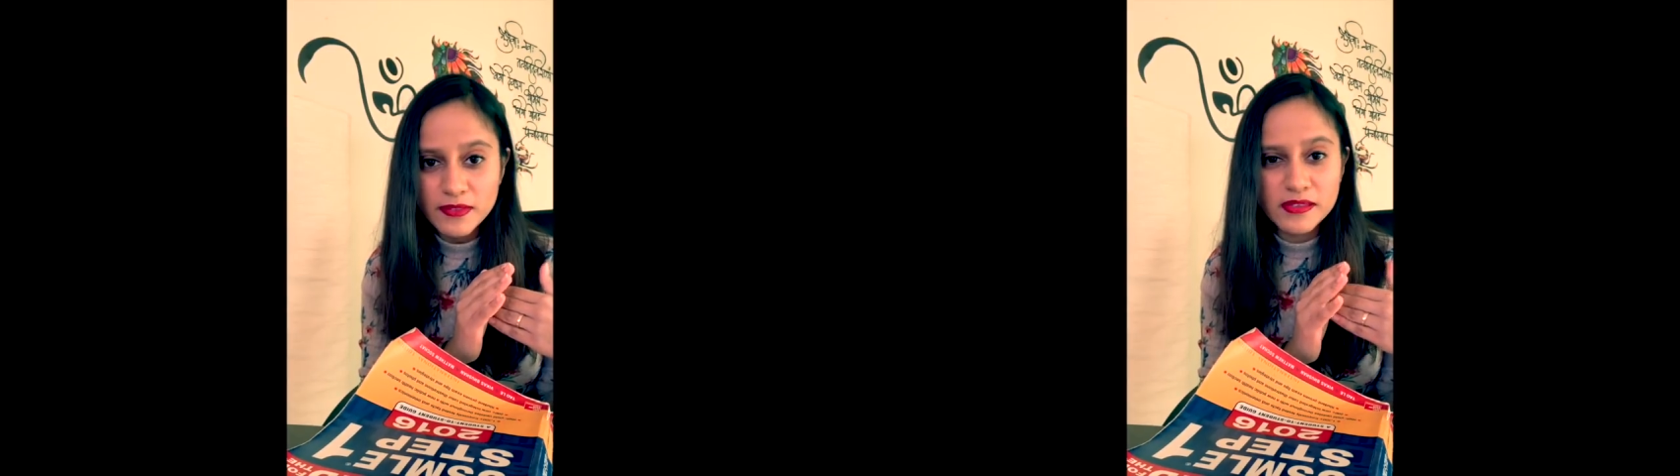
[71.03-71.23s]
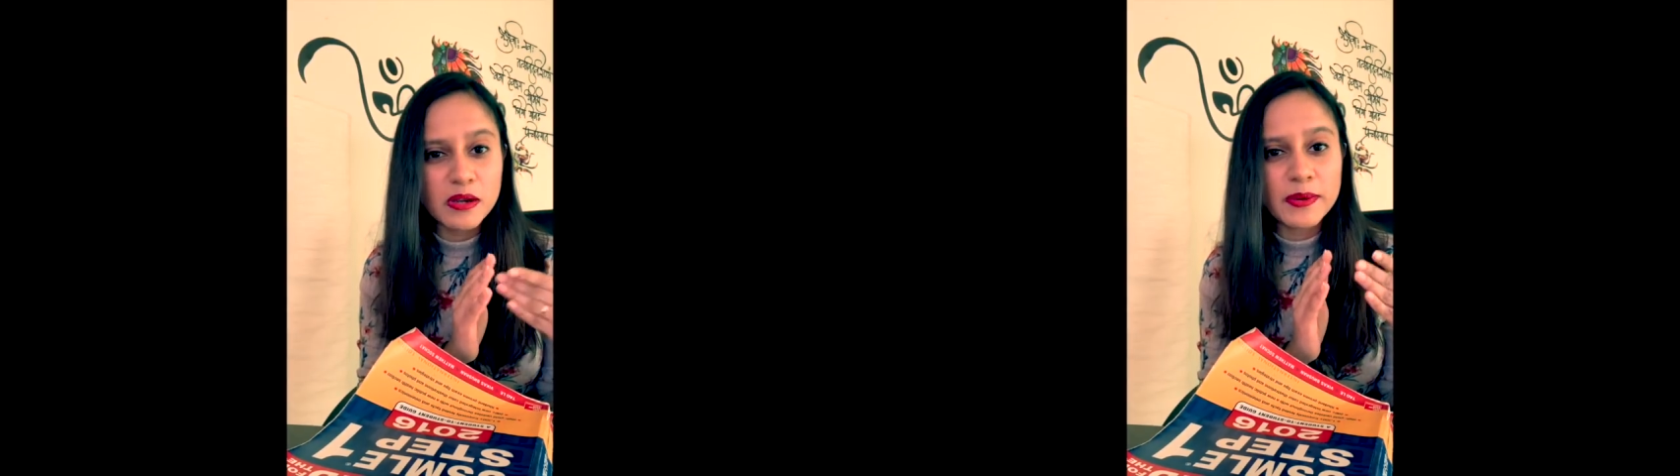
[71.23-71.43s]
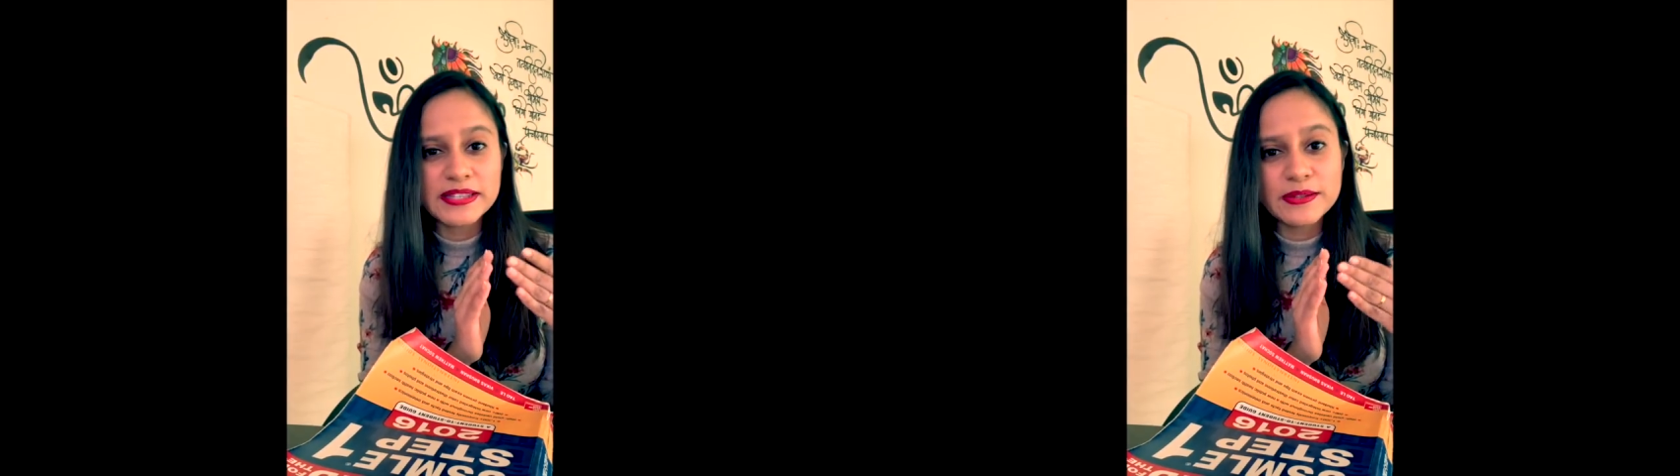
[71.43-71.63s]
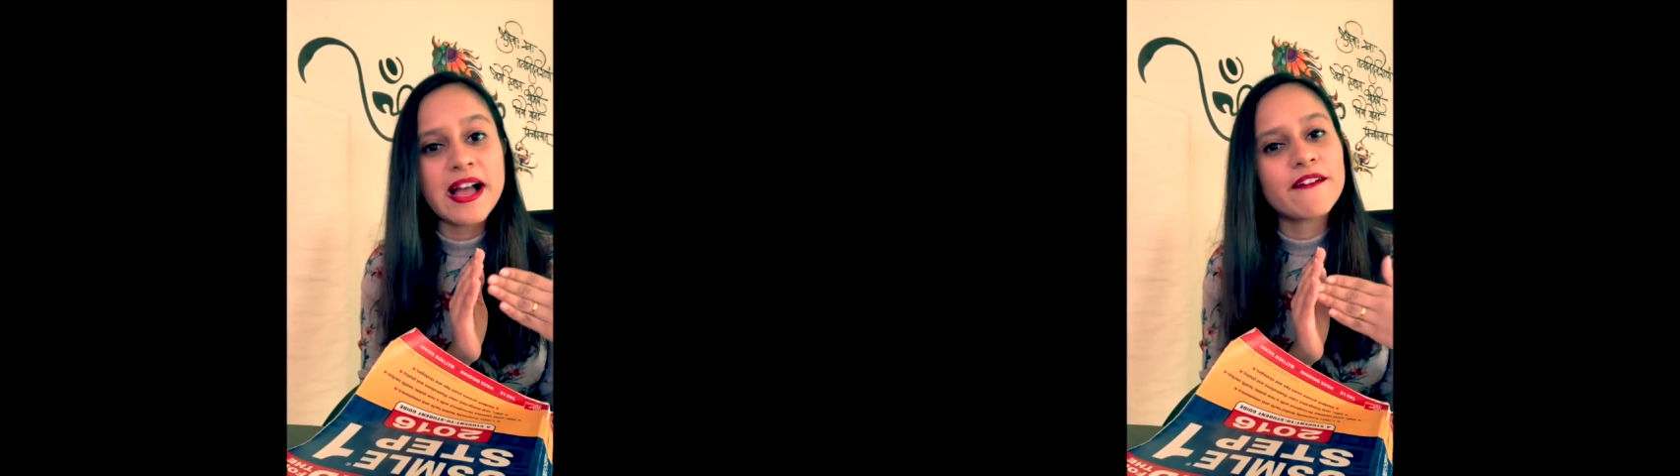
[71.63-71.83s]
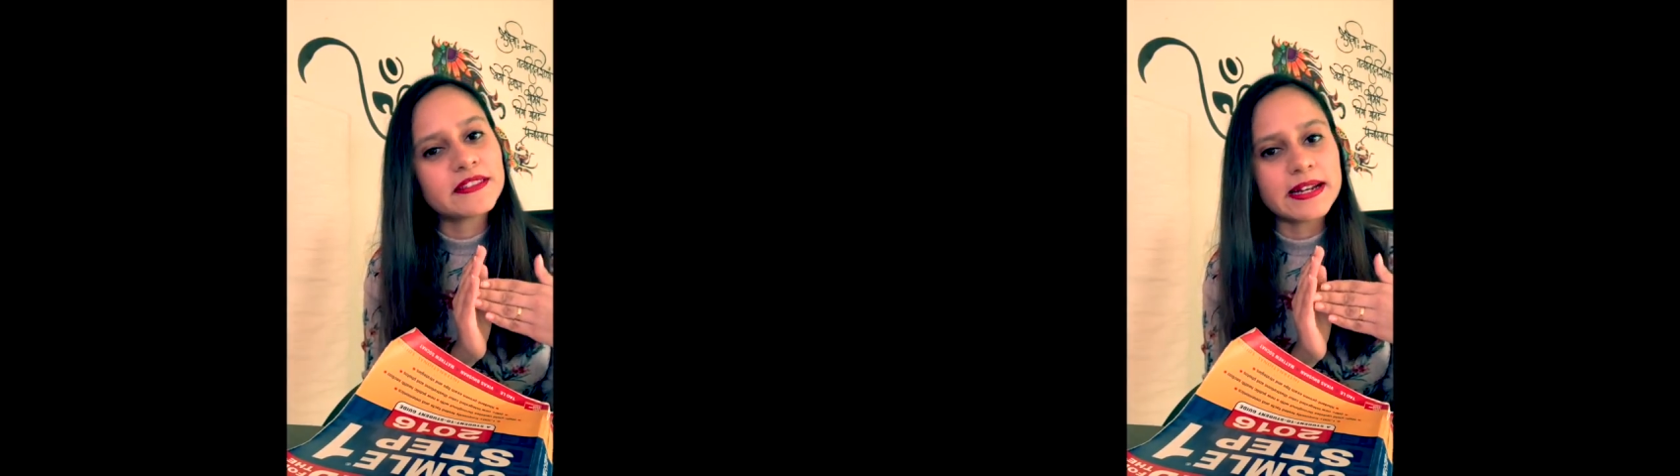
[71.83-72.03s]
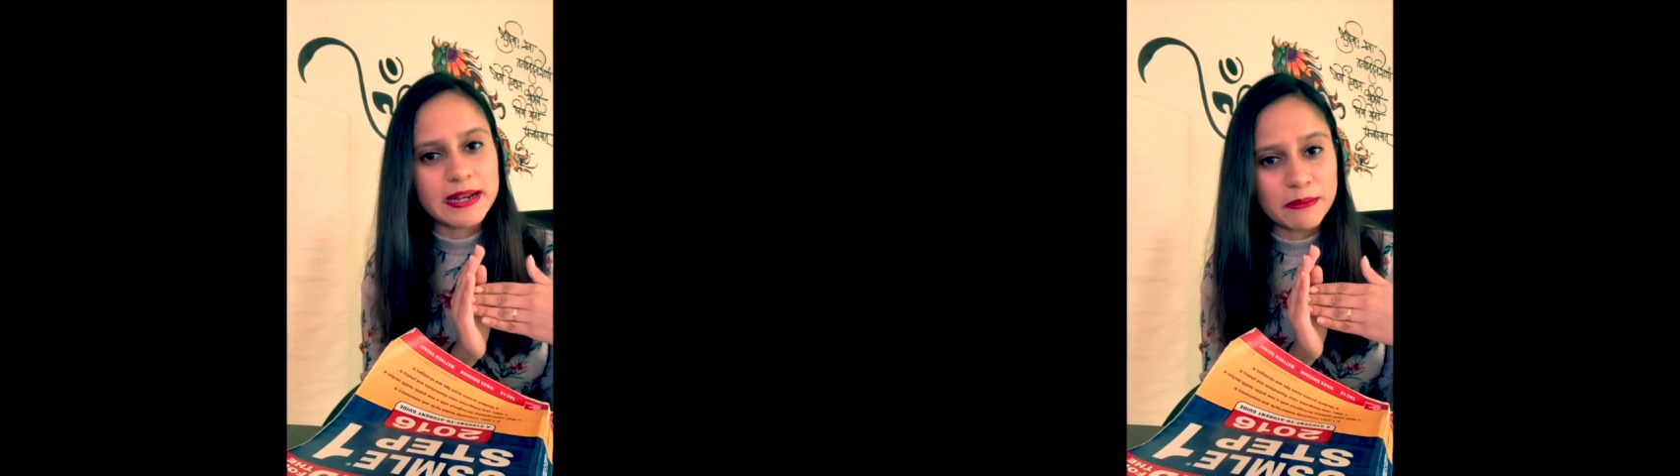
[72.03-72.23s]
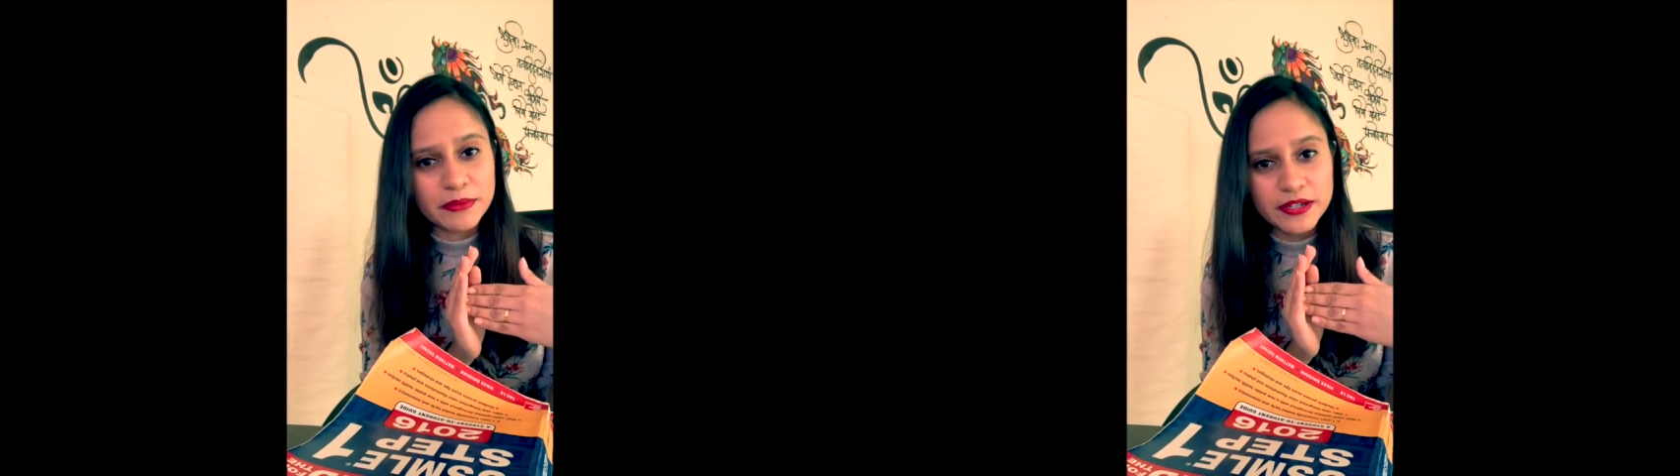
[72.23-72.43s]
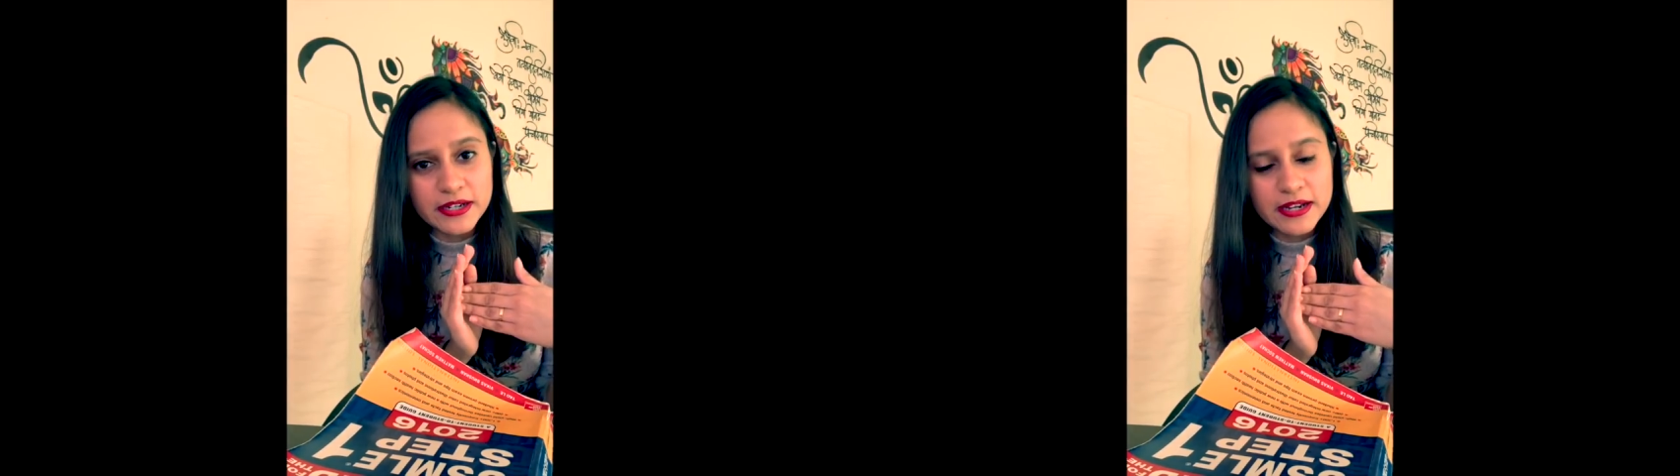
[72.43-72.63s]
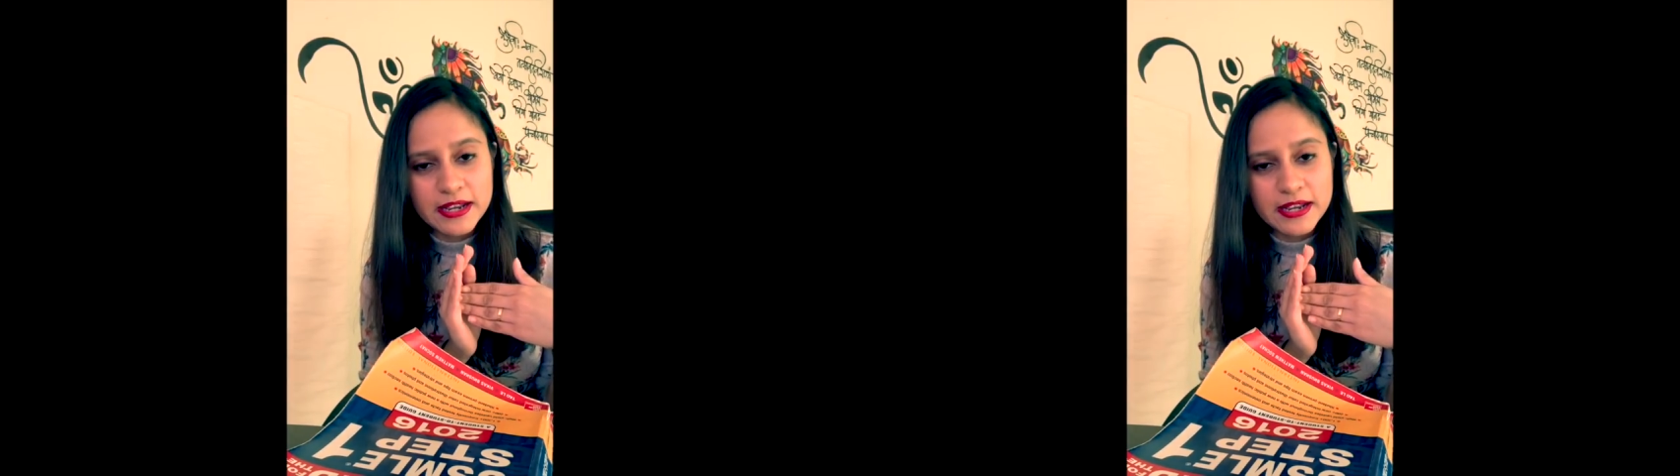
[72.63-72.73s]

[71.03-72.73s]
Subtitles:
Now, once you have that number,